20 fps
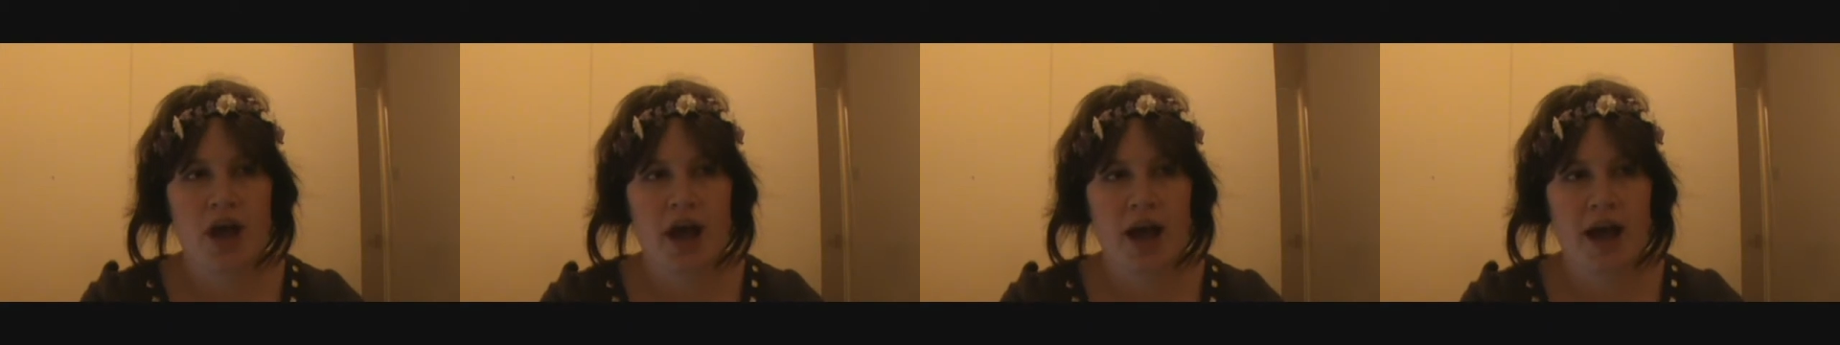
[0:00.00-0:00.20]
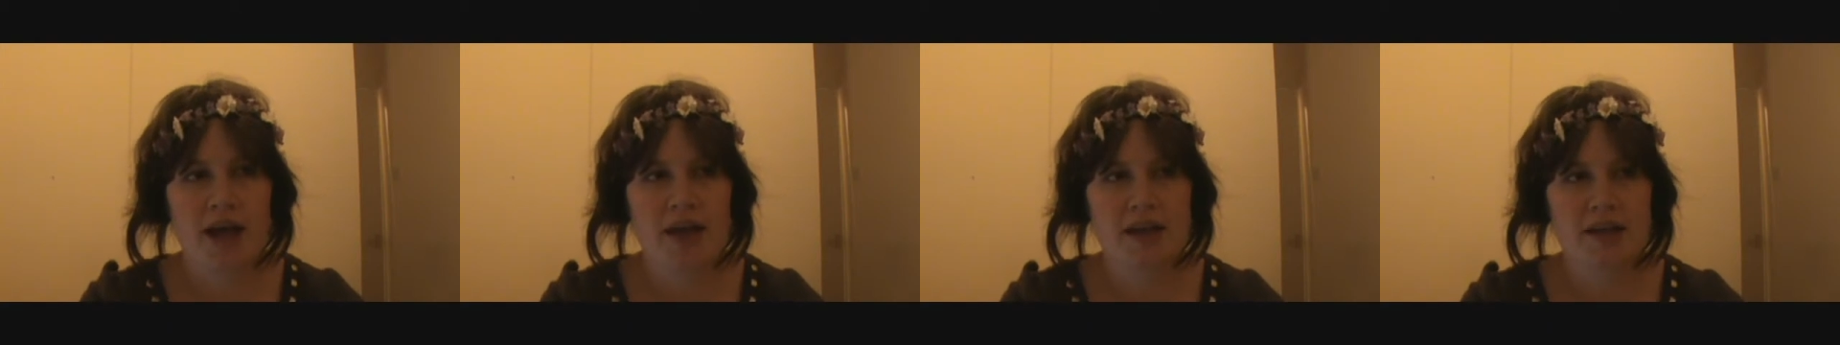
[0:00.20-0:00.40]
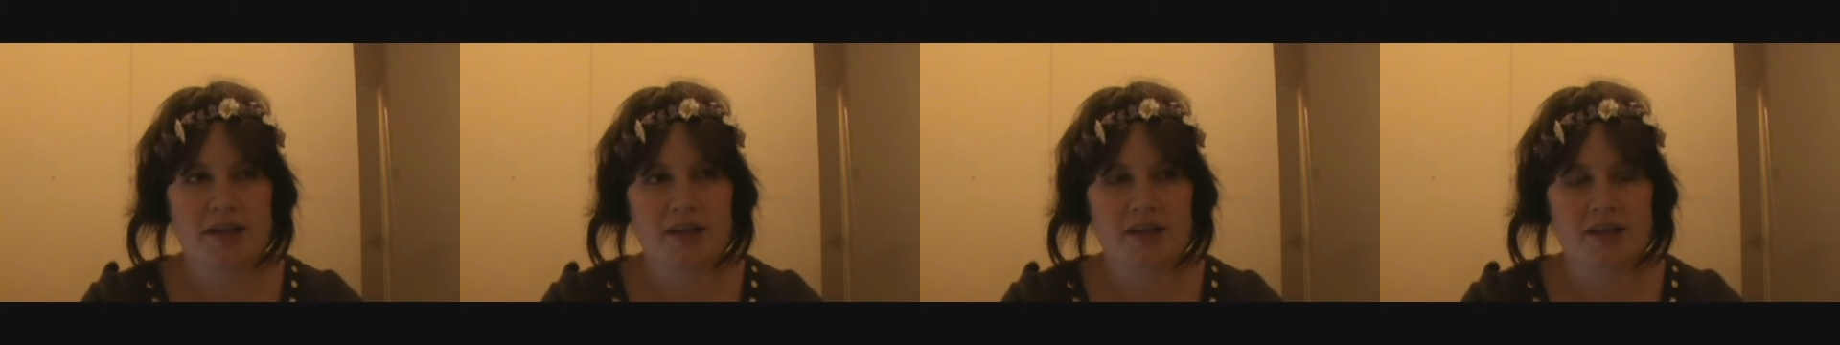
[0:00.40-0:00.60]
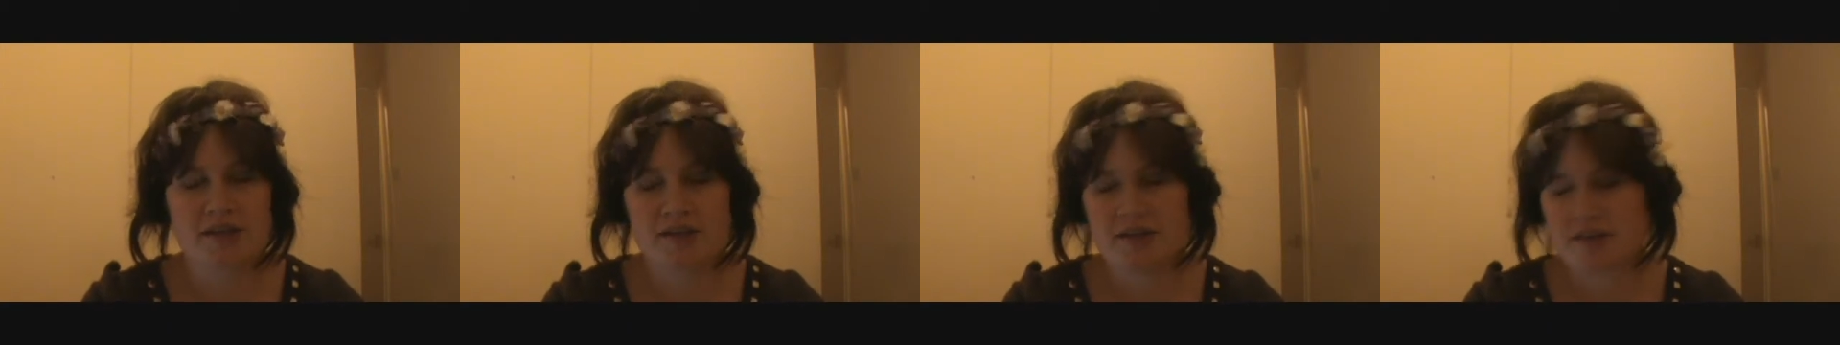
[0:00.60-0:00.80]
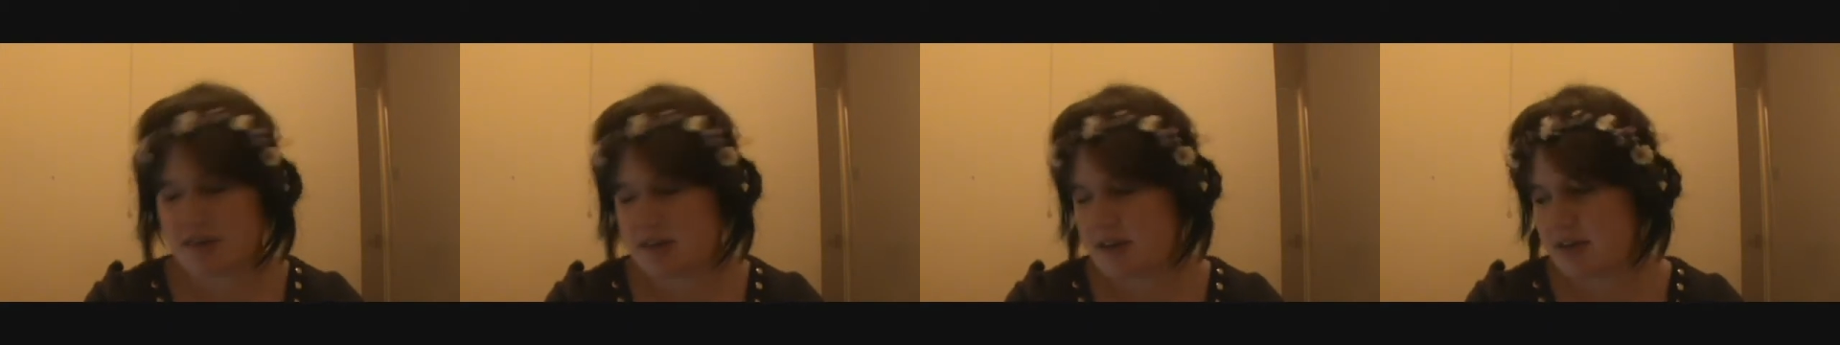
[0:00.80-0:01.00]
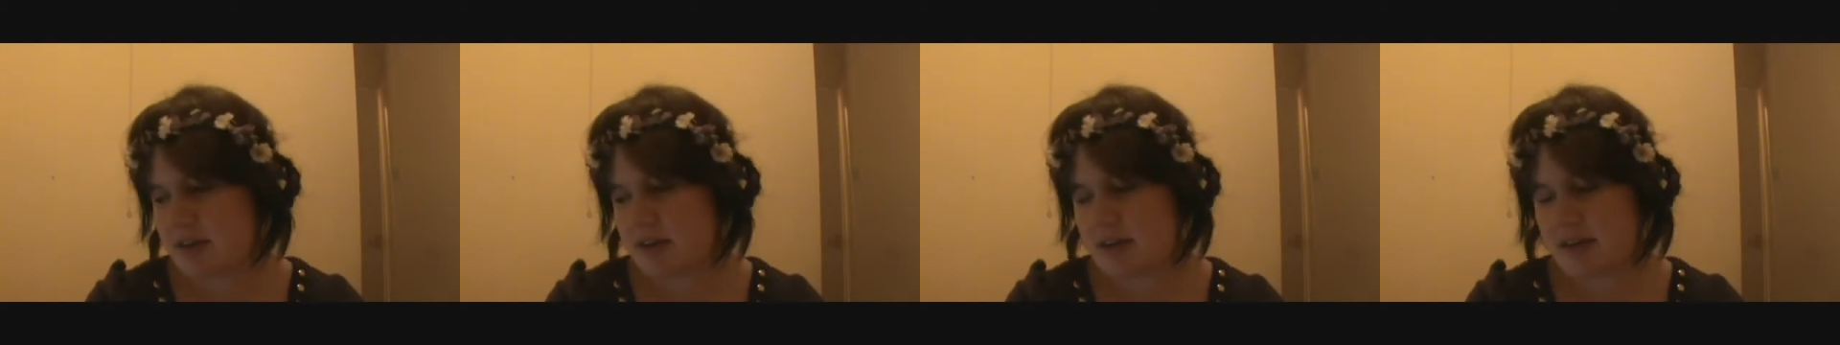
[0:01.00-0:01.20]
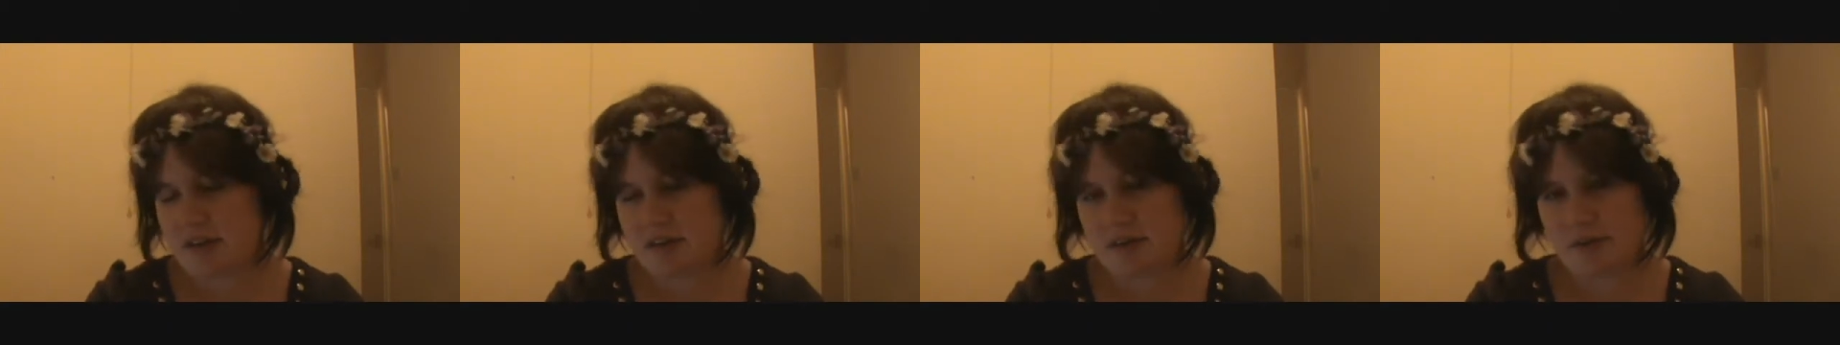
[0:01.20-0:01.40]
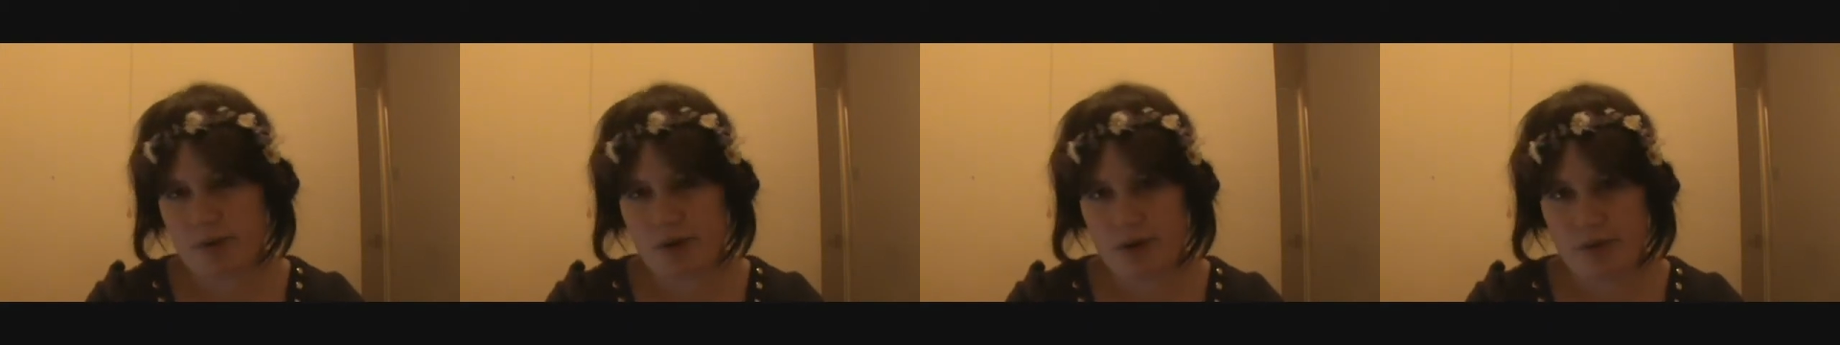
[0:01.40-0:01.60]
and
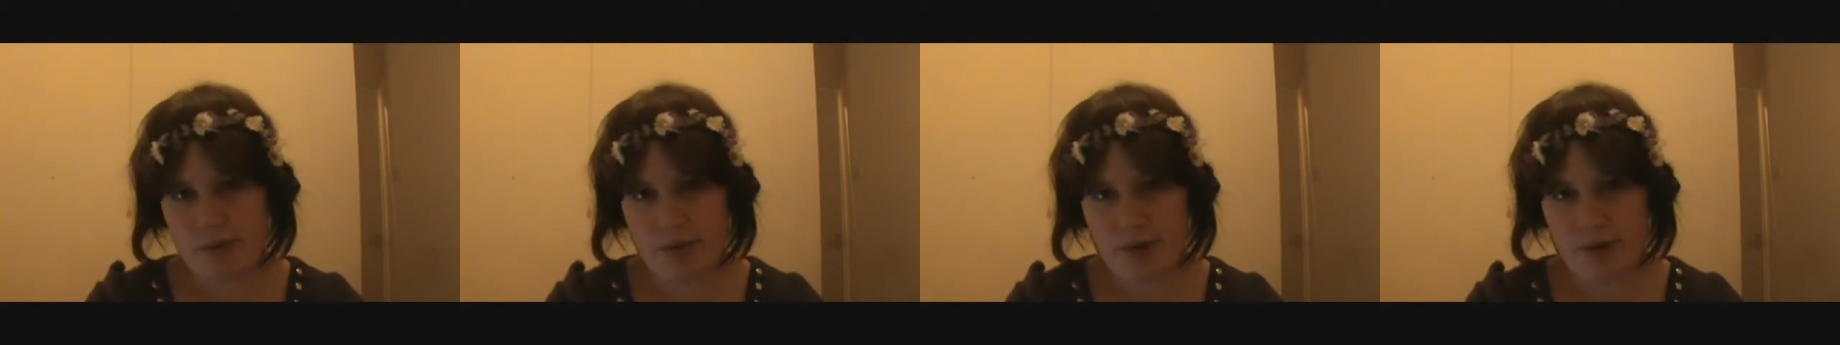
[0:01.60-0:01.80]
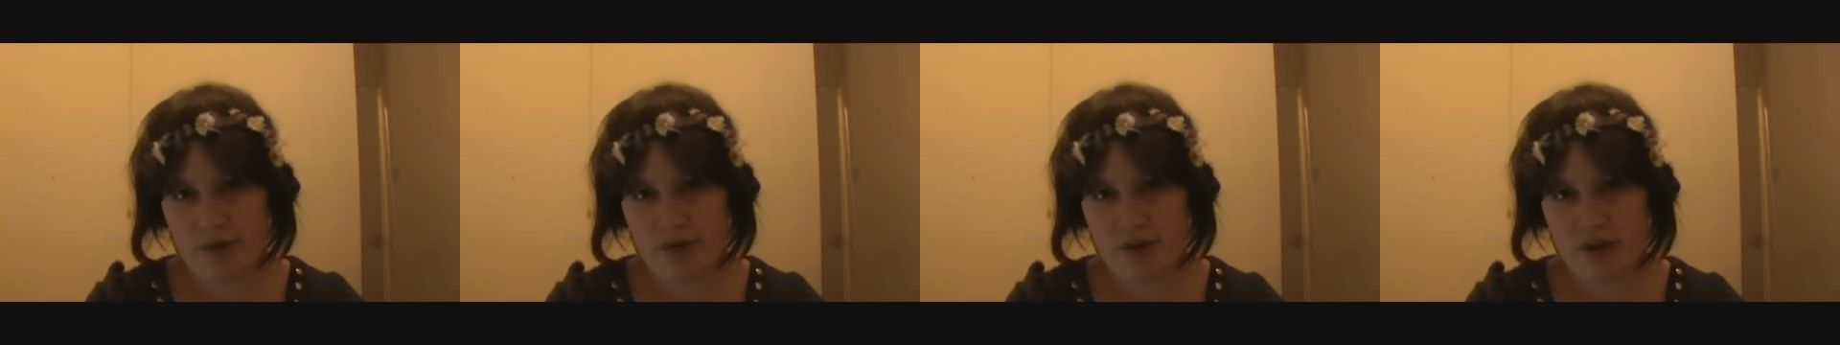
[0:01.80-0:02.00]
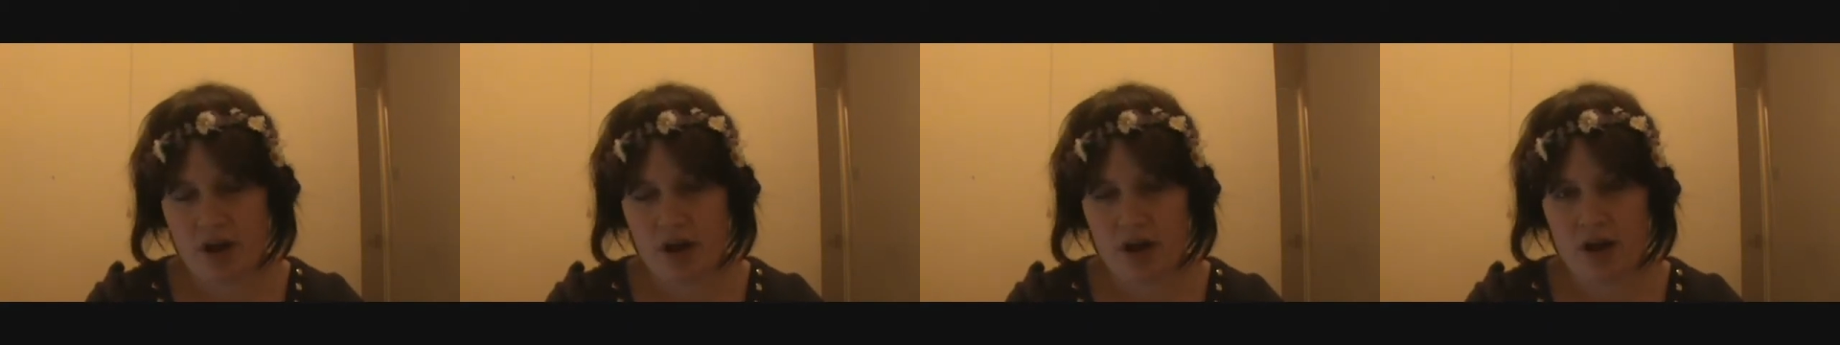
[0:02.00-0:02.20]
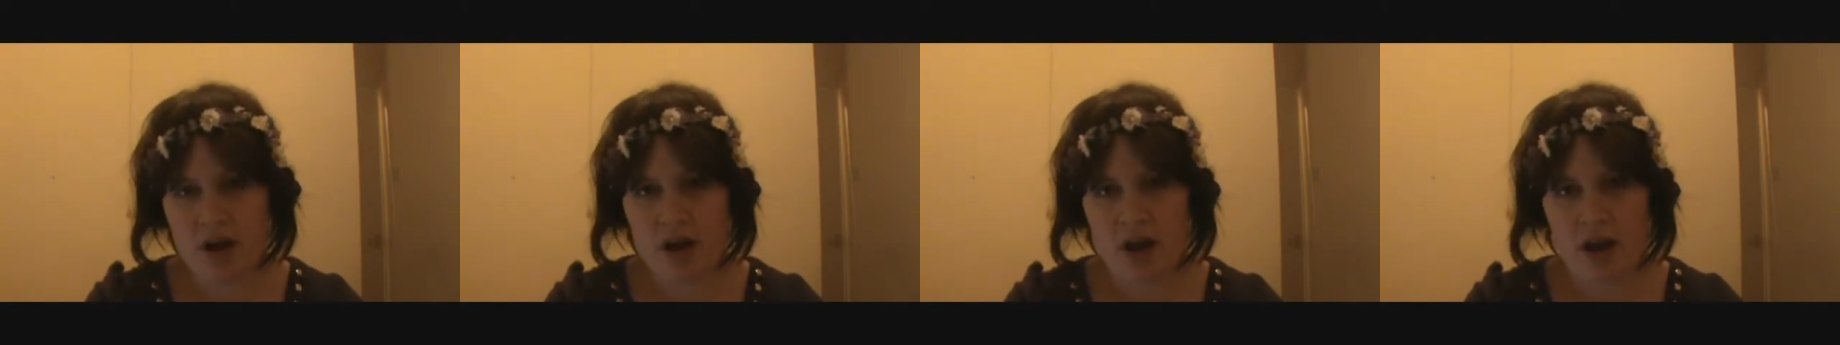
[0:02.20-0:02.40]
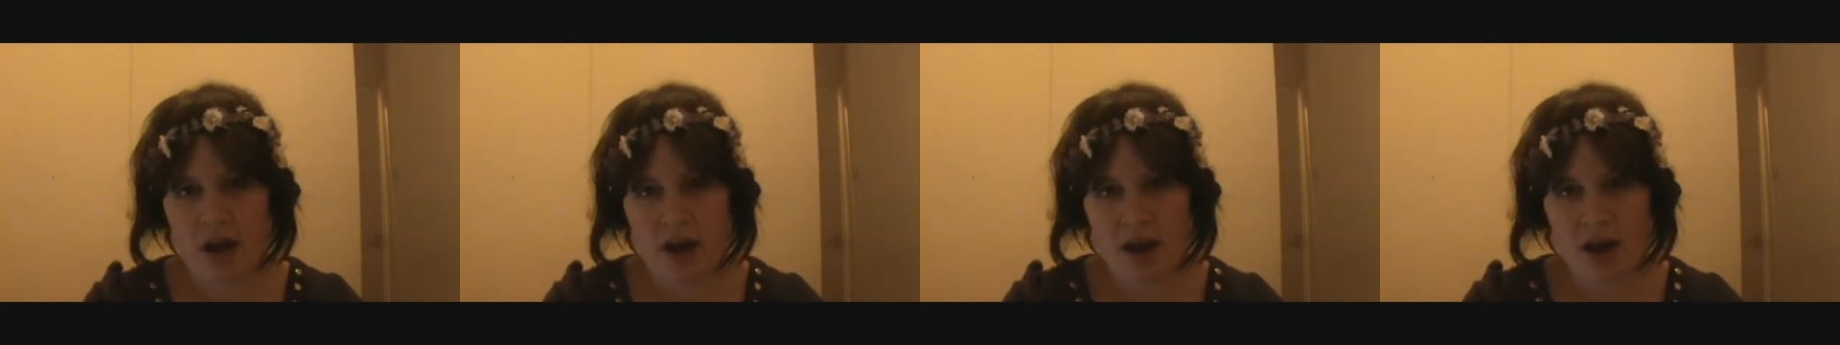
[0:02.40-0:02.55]
it's my computer turning on.